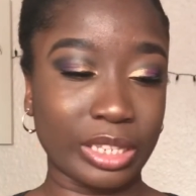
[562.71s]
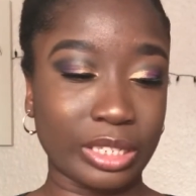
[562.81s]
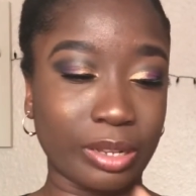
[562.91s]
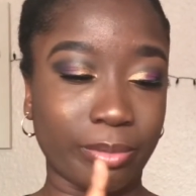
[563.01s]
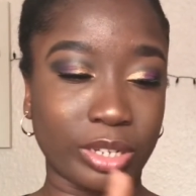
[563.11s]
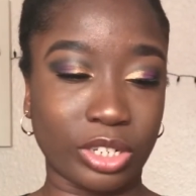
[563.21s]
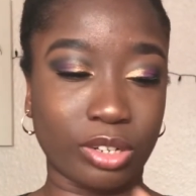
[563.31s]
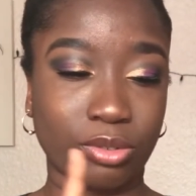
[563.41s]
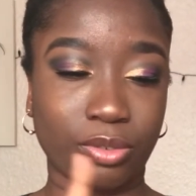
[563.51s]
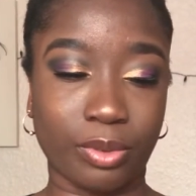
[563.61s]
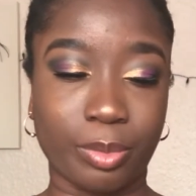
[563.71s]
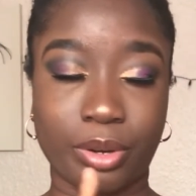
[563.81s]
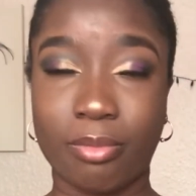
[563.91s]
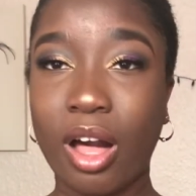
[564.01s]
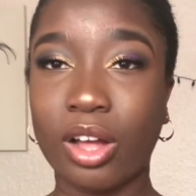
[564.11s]
December, January,
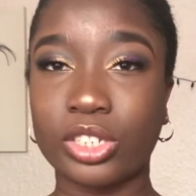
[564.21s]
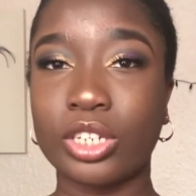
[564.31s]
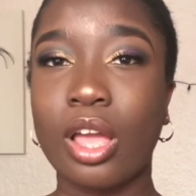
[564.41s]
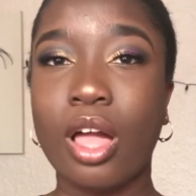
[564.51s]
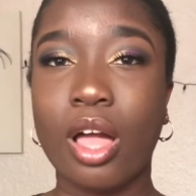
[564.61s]
February, March.